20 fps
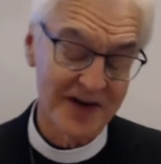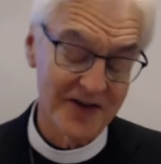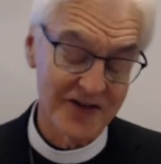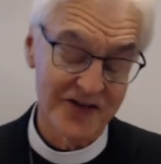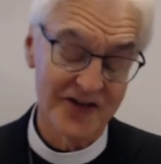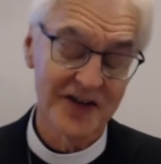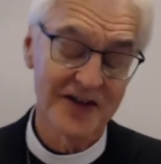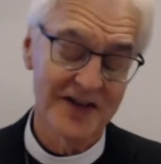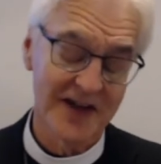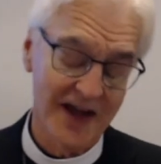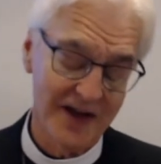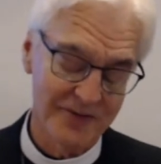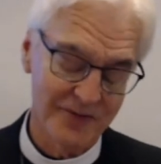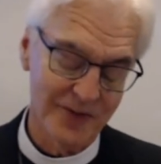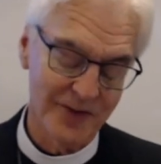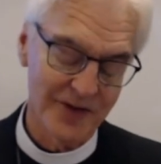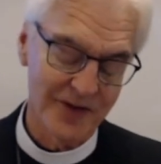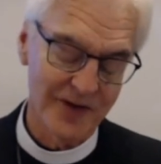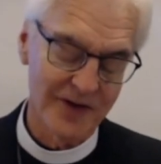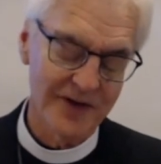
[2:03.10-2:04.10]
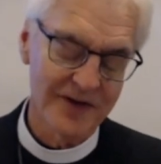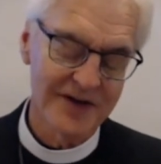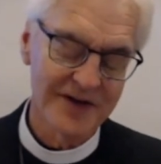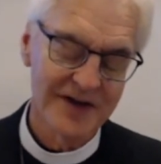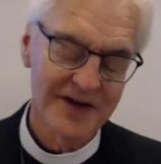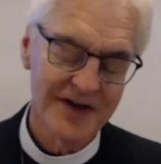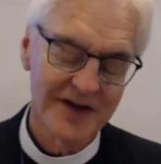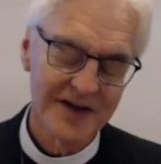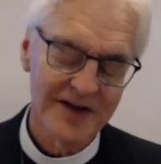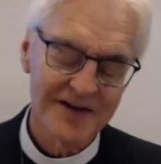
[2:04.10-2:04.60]
is in that
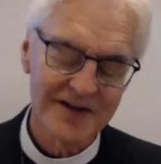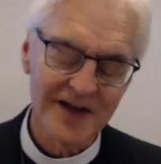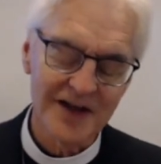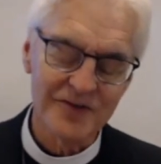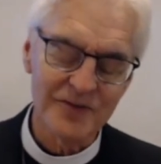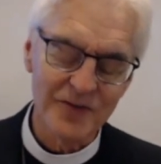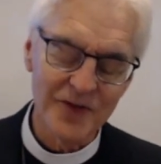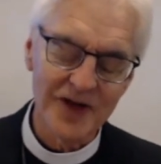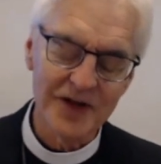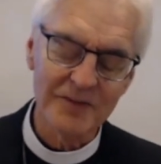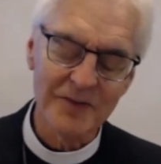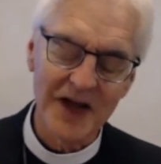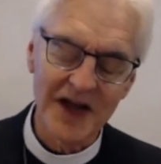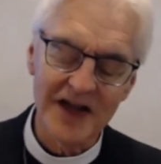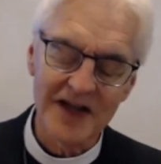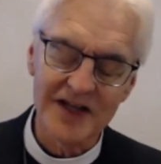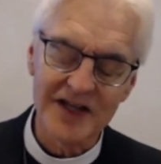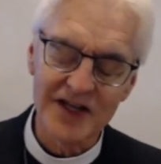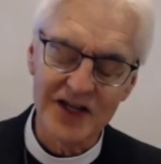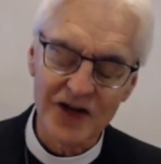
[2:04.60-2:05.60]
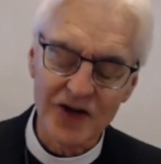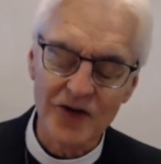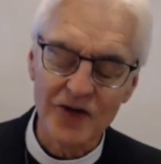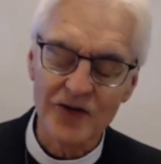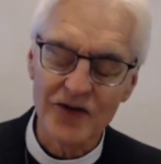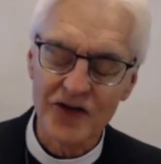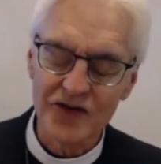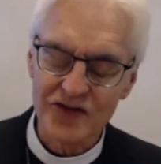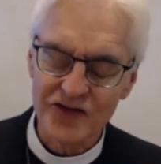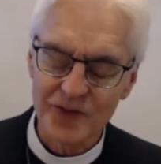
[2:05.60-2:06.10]
word, that we may hear
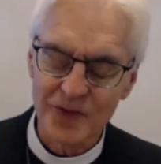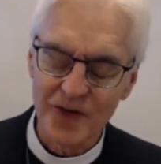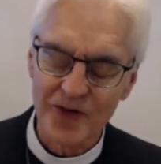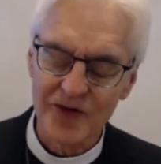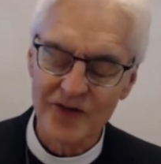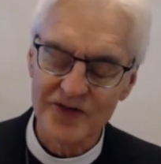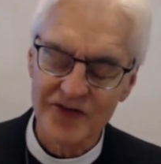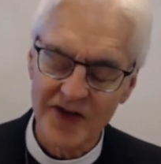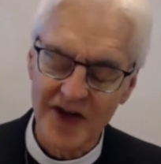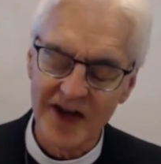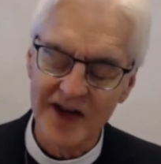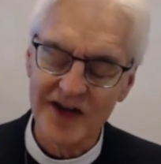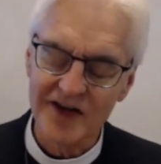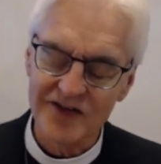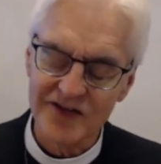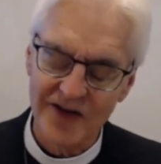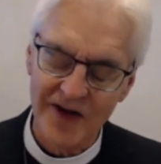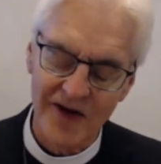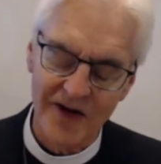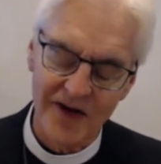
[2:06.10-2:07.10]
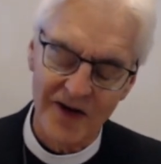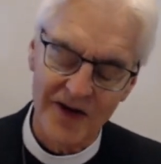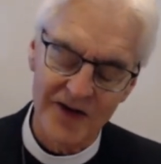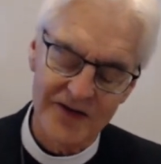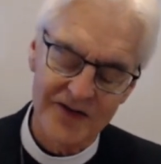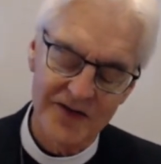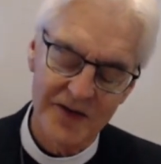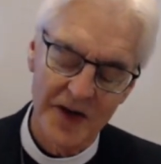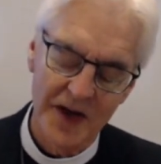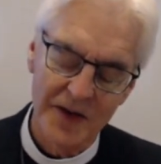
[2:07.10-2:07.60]
this word, take it to
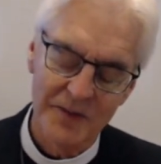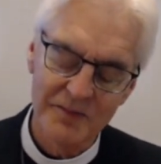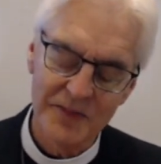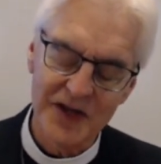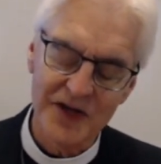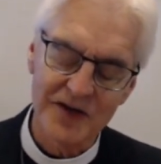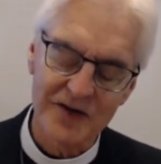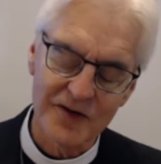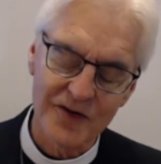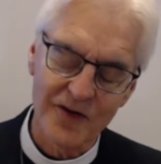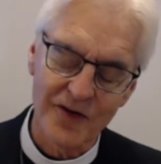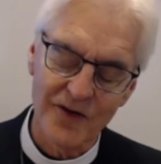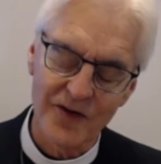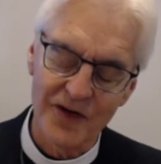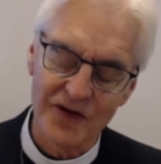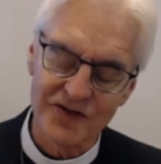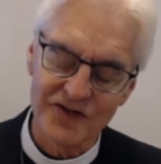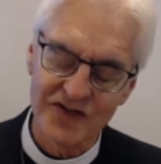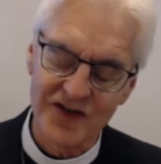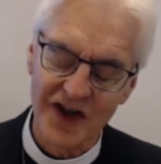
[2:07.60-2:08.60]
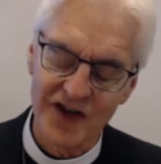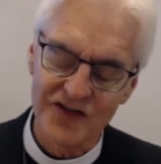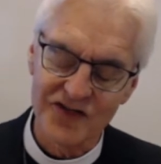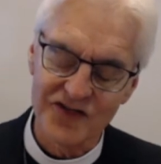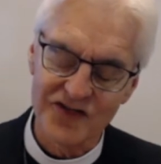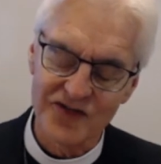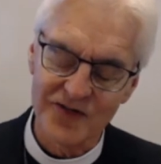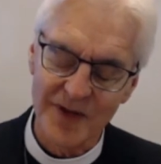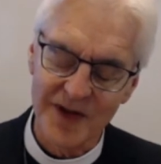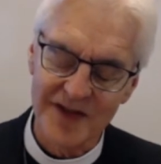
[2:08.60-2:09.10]
heart, be encouraged and
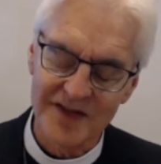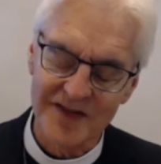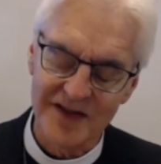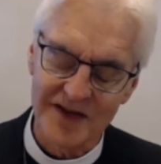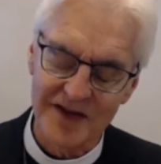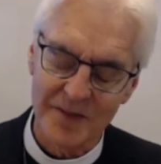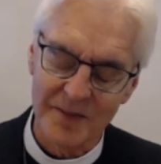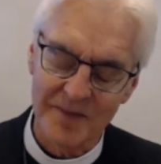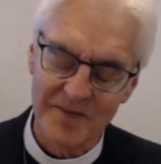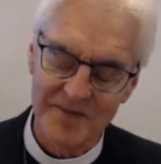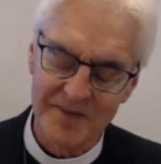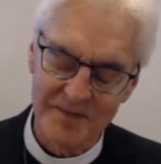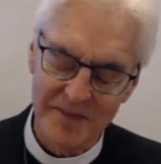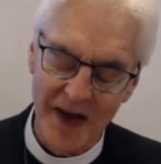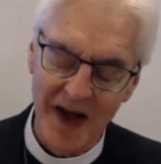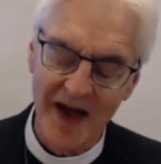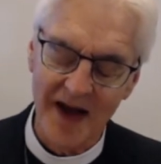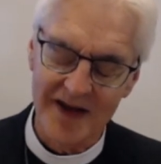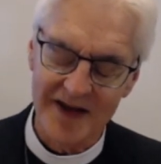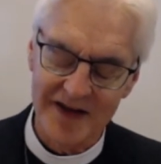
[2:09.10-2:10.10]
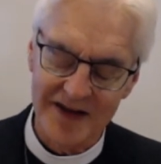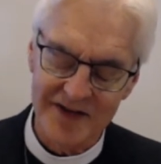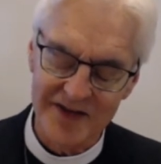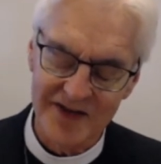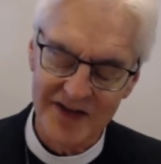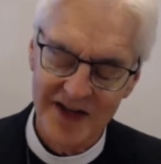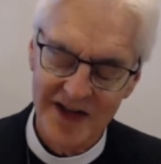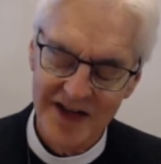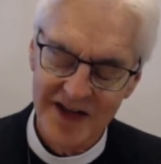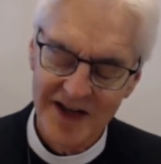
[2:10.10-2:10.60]
strengthened by
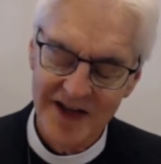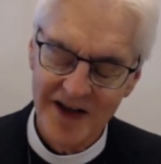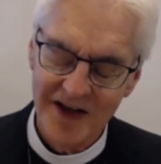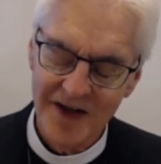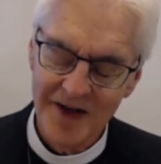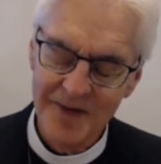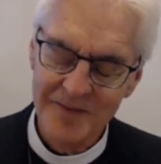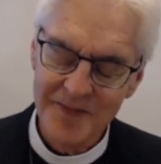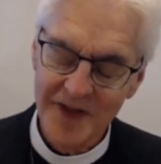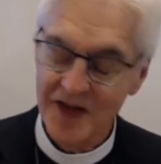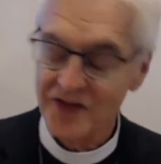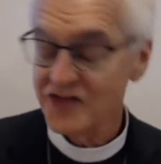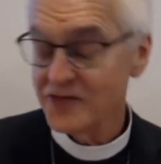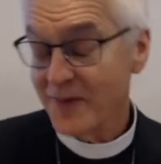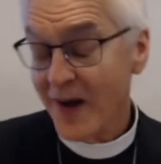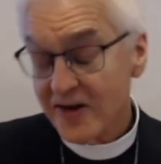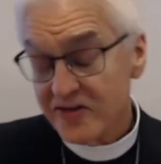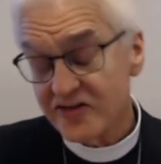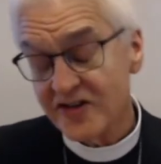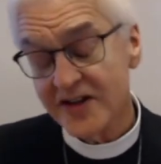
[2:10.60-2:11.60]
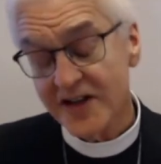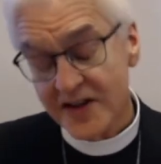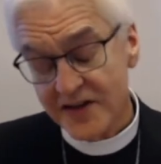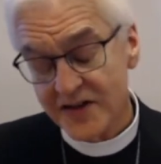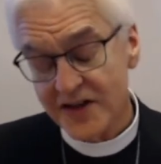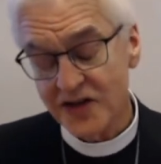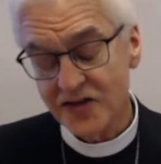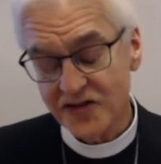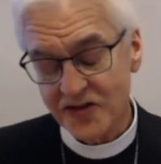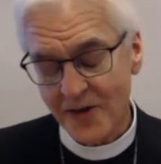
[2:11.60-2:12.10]
it, um, especially in
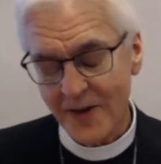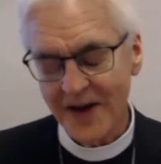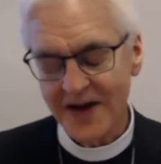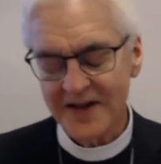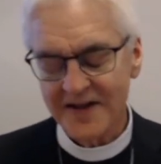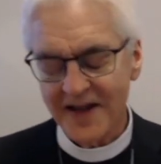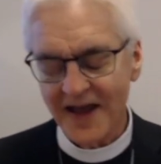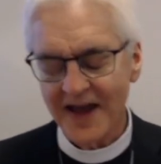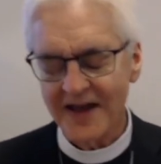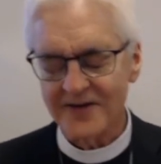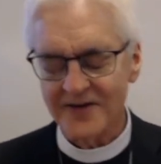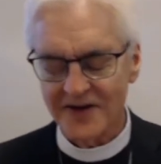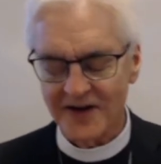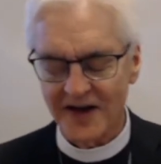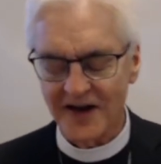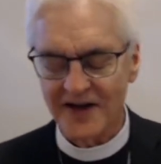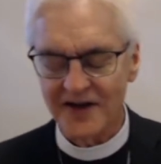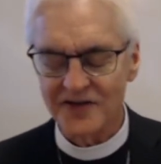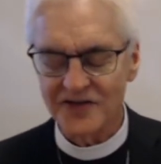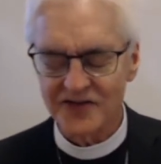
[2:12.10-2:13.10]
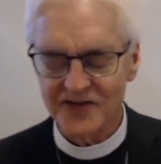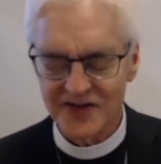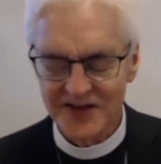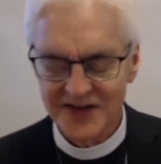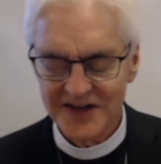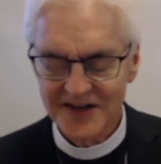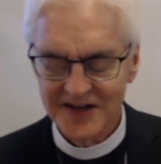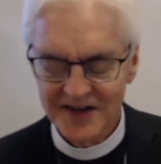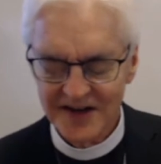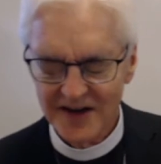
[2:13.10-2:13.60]
these gray and latter days.
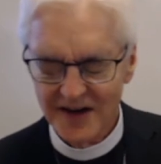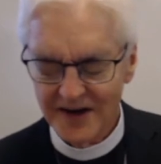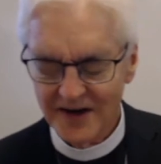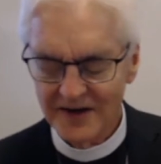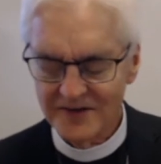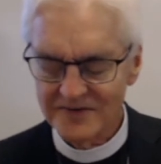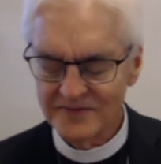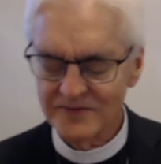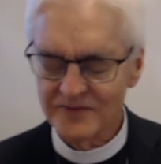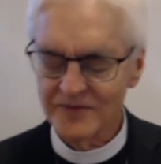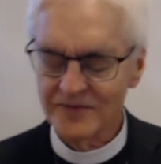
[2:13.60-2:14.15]
Uh,